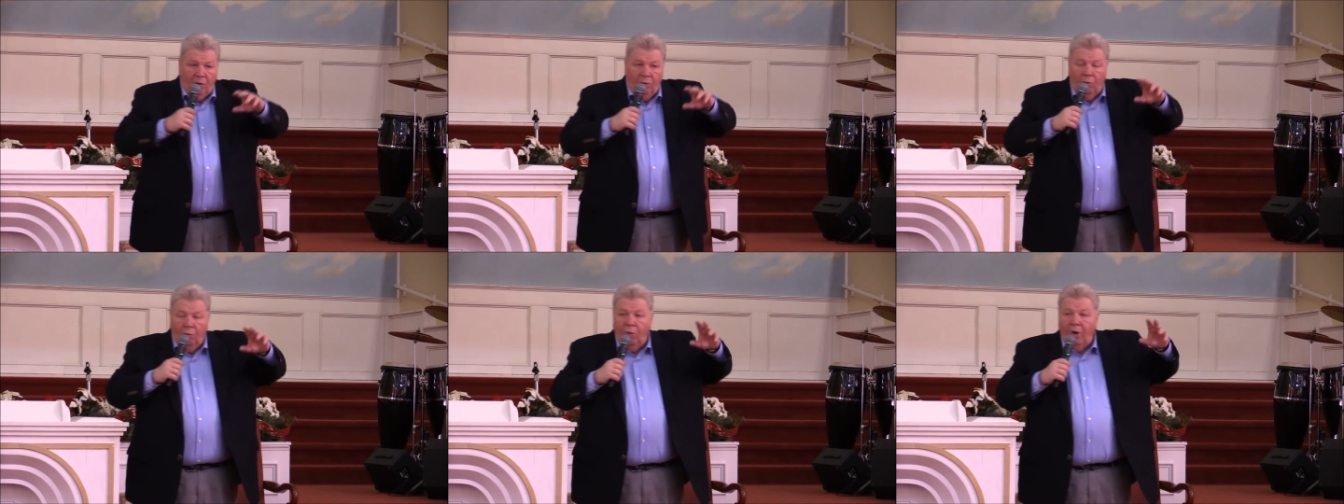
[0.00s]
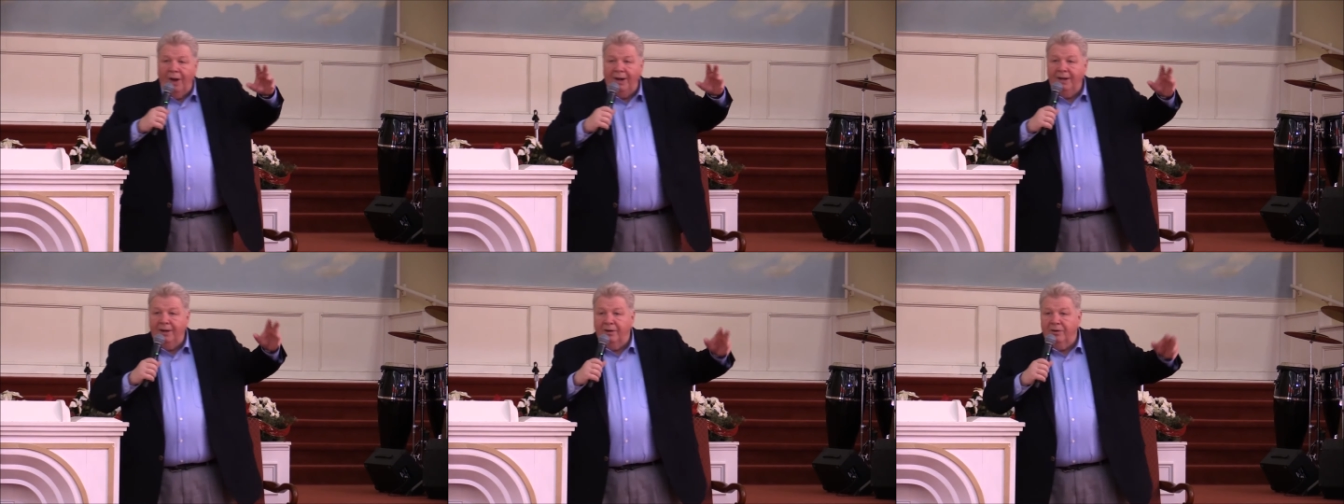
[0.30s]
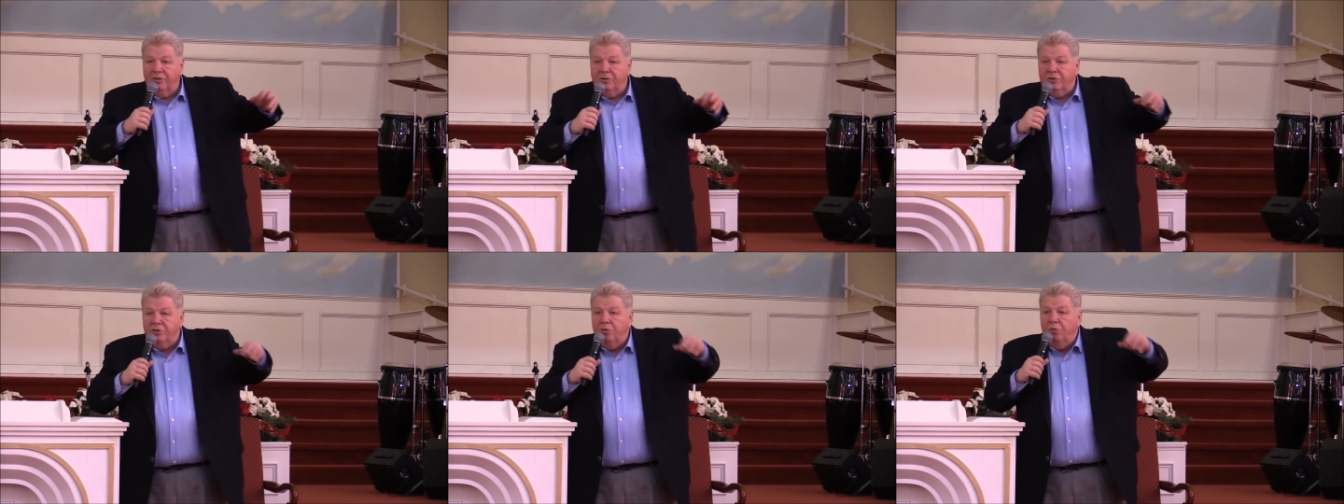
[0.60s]

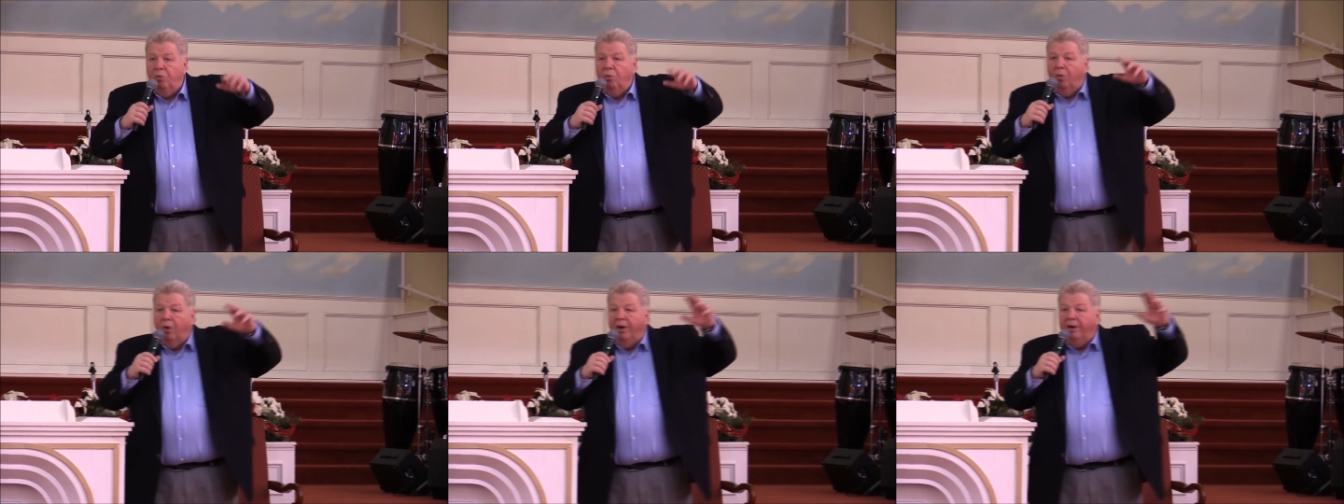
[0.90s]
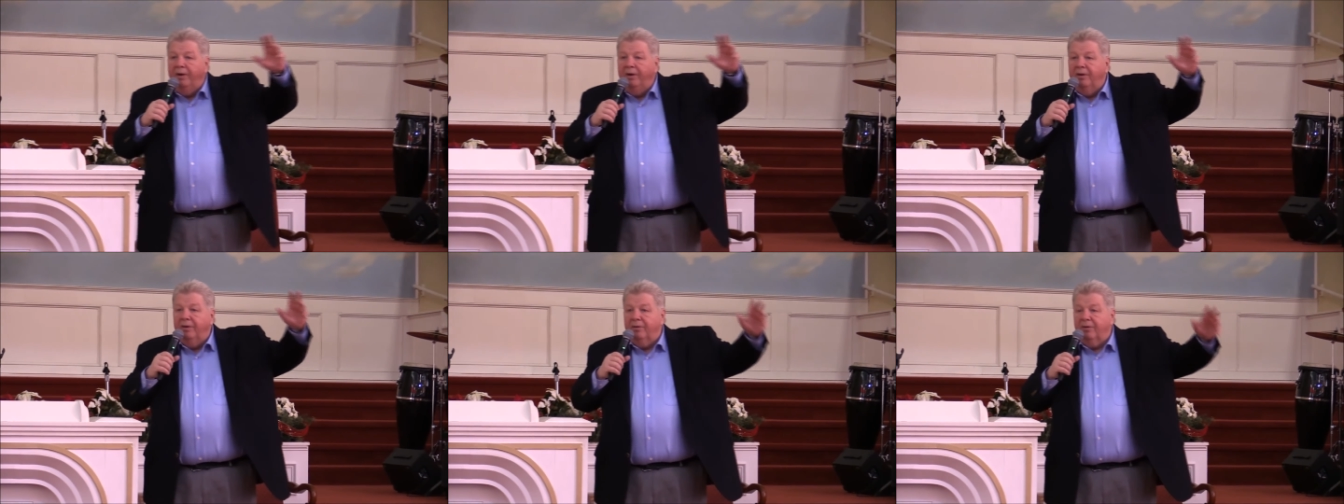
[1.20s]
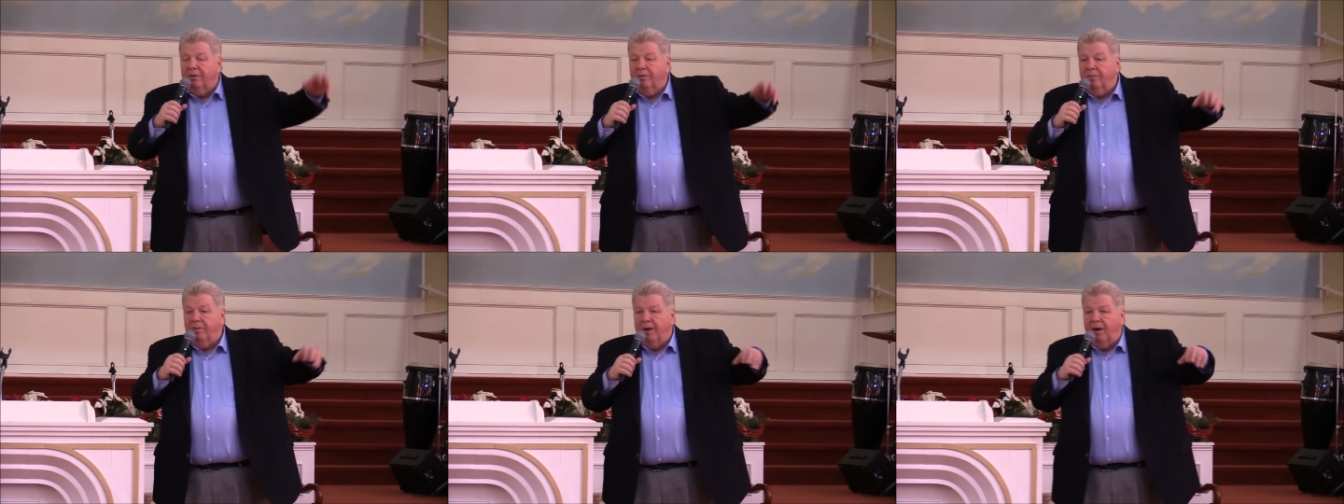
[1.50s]
Wonders. You
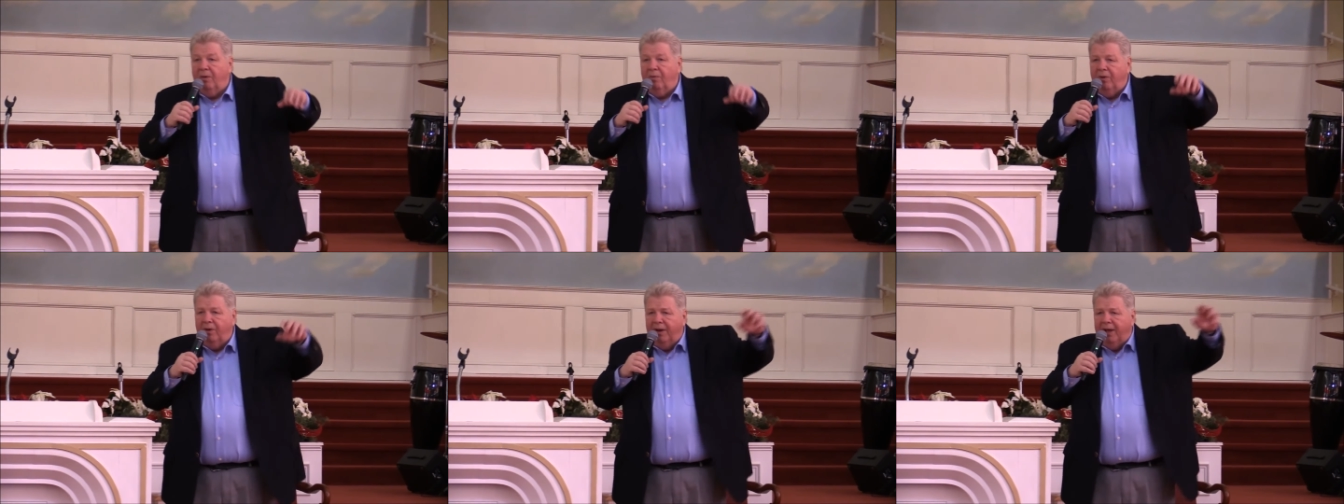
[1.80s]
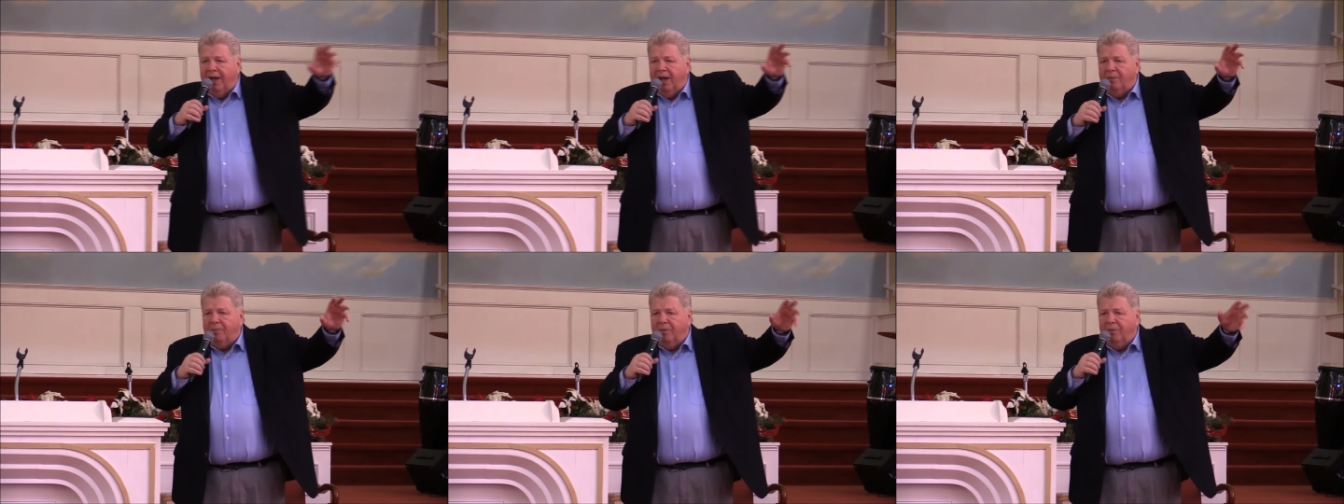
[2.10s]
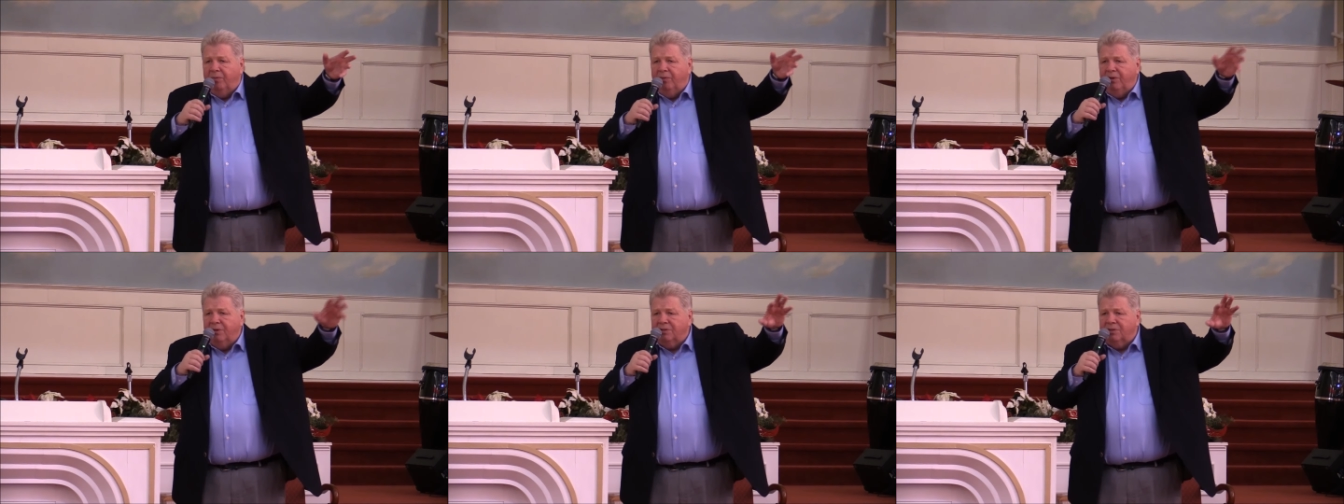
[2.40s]
wonder about what
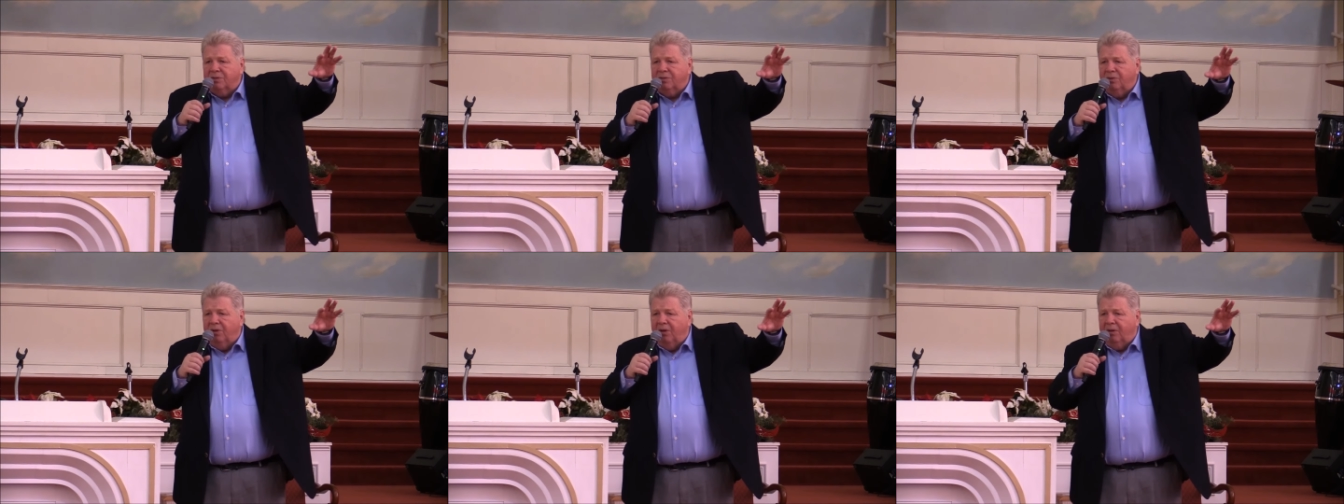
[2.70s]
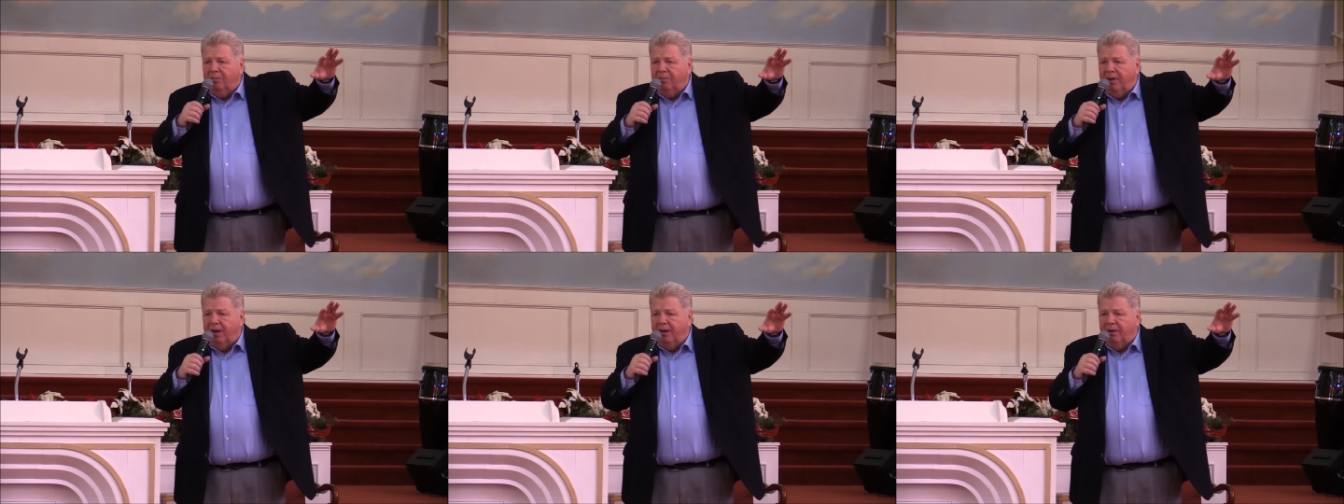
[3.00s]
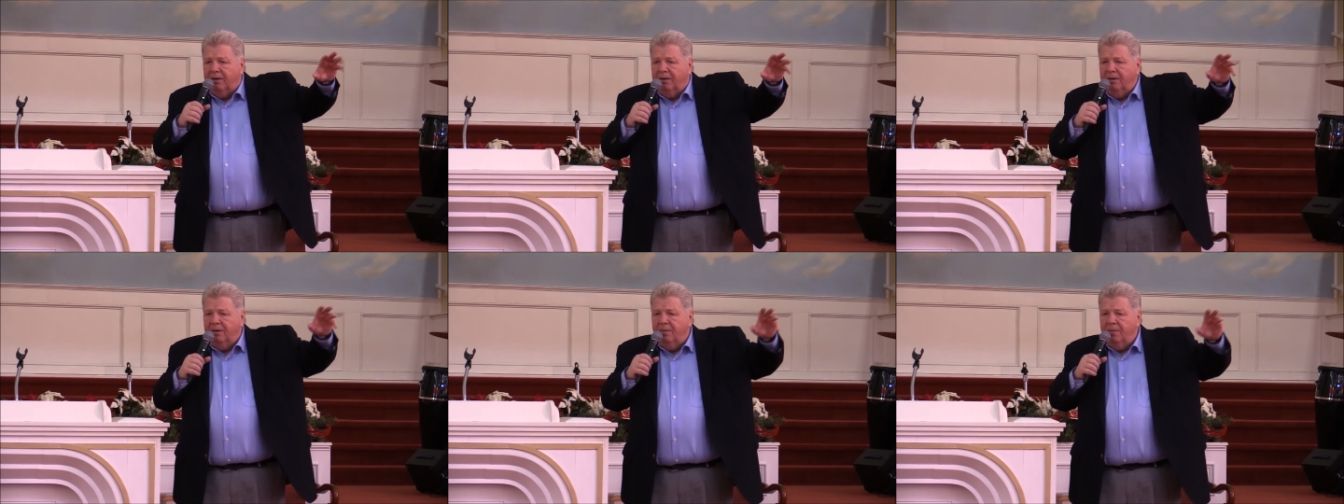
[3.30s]
happened. What is this all
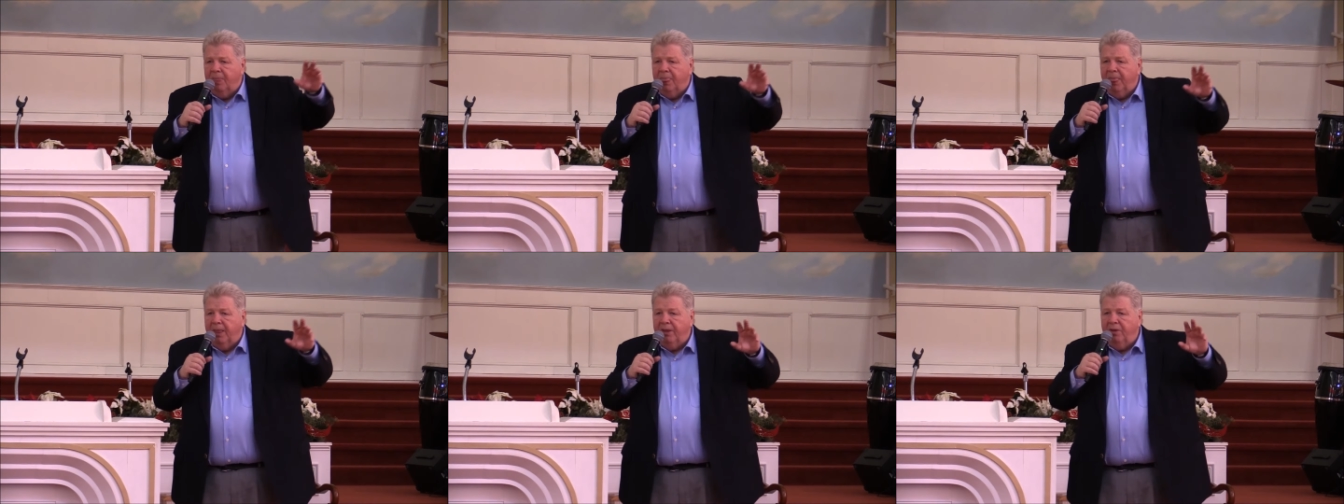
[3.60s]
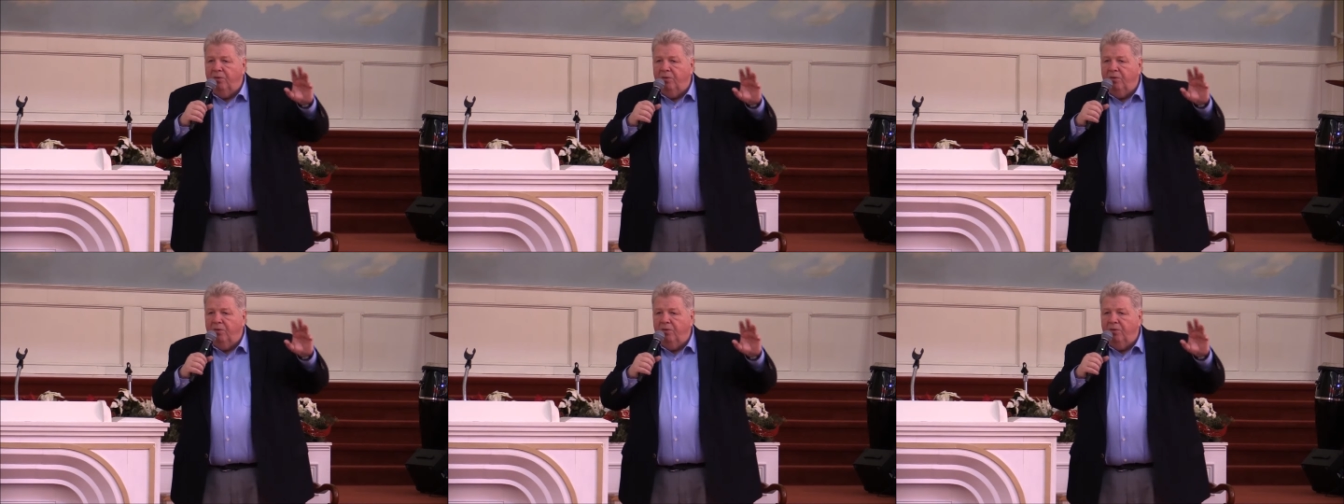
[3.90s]
about?